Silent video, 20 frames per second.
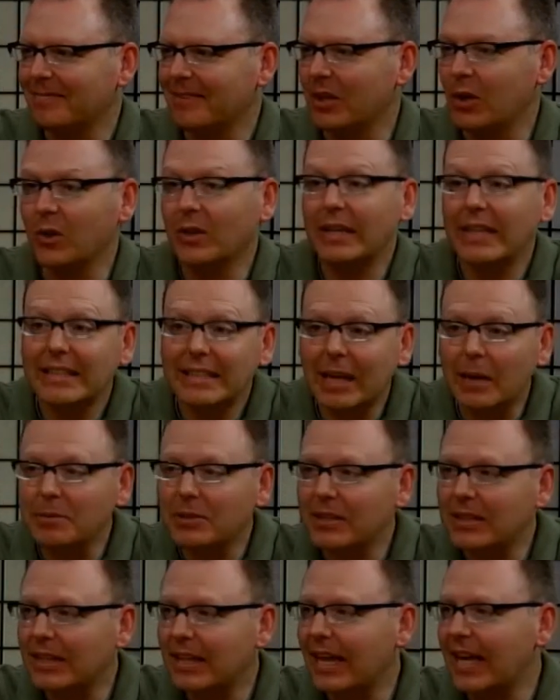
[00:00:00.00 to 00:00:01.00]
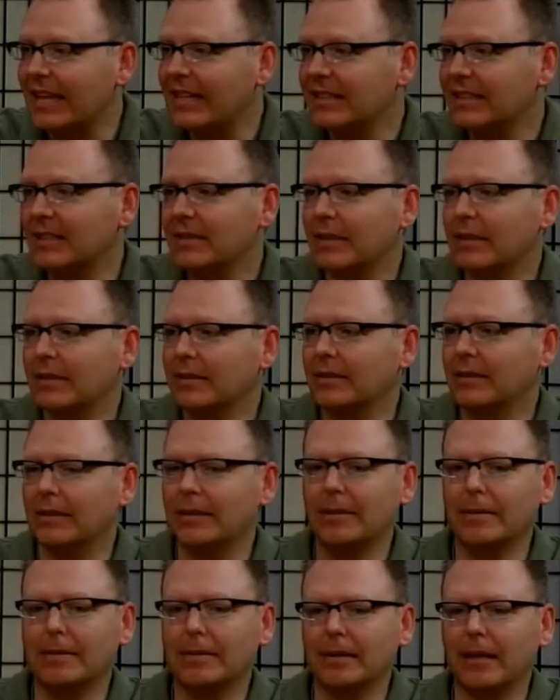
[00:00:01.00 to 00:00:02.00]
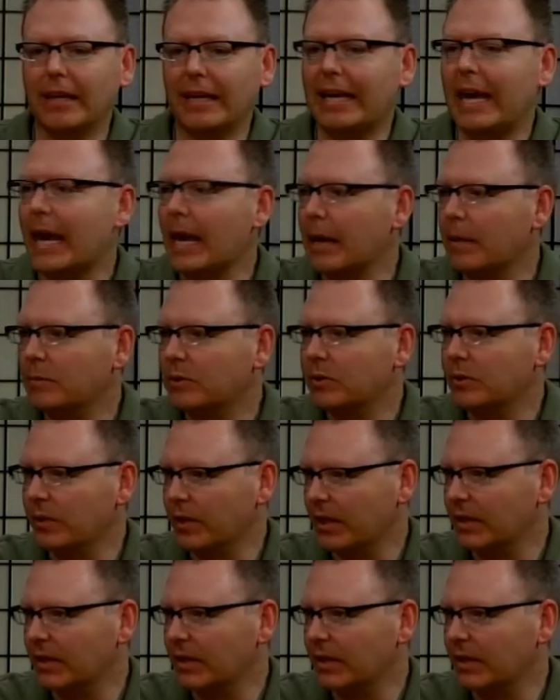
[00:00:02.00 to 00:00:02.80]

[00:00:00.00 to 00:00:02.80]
The only exception to that is like camps or